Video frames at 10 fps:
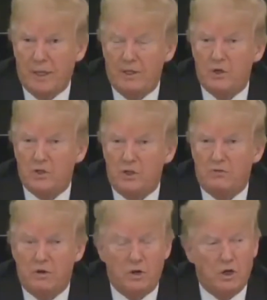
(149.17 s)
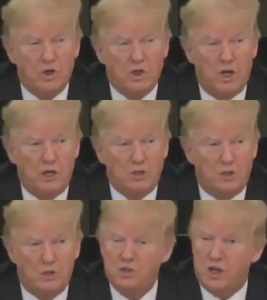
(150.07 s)
And there's a very good chance
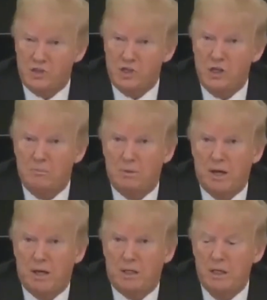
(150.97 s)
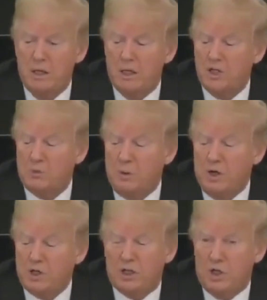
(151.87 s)
that this has an impact,
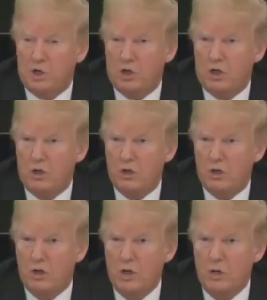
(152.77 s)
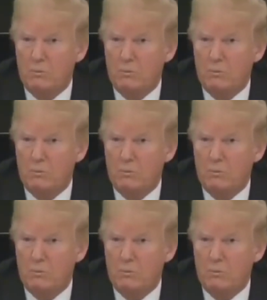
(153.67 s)
especially early on.